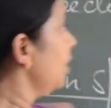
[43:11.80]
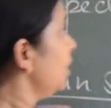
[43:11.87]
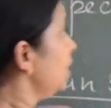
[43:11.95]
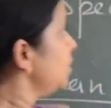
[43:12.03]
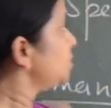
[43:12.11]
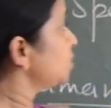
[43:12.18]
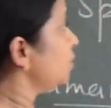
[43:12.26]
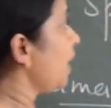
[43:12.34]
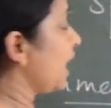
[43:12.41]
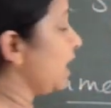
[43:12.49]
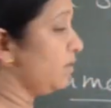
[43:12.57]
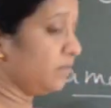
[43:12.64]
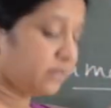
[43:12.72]
So
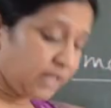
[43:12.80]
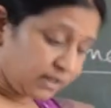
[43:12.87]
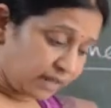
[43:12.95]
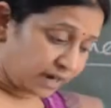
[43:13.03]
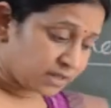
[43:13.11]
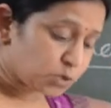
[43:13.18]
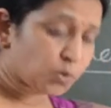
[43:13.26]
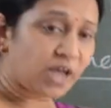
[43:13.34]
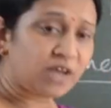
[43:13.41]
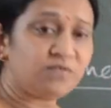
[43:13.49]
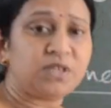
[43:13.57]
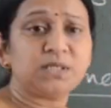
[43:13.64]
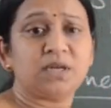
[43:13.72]
and that is why
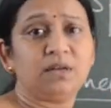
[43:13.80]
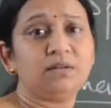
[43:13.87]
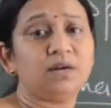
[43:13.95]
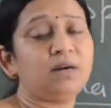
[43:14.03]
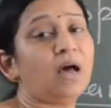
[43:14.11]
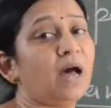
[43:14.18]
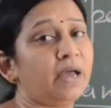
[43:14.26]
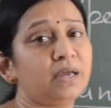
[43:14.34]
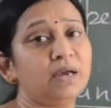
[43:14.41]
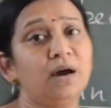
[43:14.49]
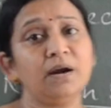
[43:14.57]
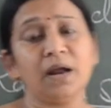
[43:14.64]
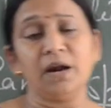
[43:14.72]
we say that
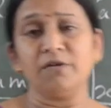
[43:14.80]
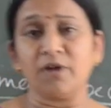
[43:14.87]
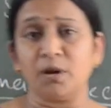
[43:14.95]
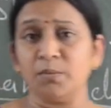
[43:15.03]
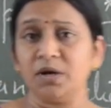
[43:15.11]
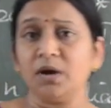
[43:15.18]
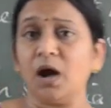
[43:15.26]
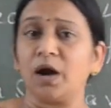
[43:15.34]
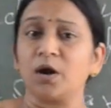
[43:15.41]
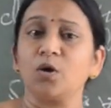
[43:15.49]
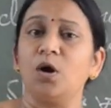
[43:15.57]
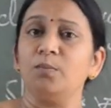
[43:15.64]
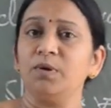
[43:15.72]
IR and Raman are
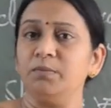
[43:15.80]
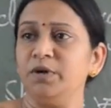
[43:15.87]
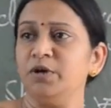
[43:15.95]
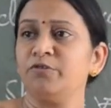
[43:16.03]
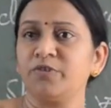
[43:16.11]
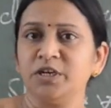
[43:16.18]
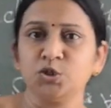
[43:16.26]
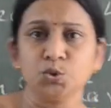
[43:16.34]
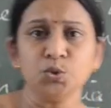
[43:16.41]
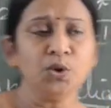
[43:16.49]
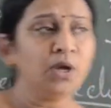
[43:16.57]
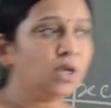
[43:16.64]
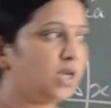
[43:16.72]
complementary
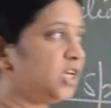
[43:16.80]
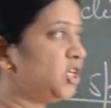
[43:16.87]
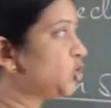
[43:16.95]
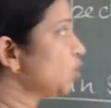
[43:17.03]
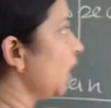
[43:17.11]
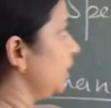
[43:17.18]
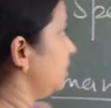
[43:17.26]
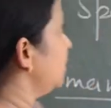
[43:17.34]
to each other.